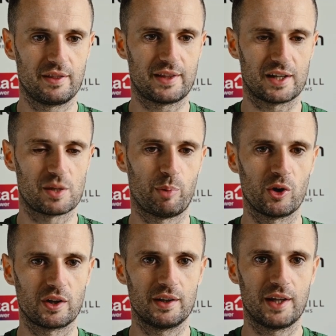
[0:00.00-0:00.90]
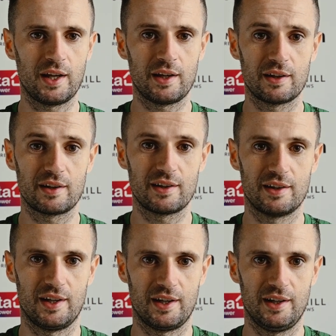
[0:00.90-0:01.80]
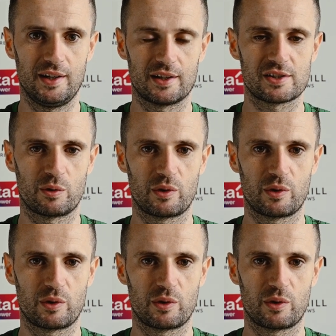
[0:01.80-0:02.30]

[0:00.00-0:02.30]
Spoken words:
disappointing day. I still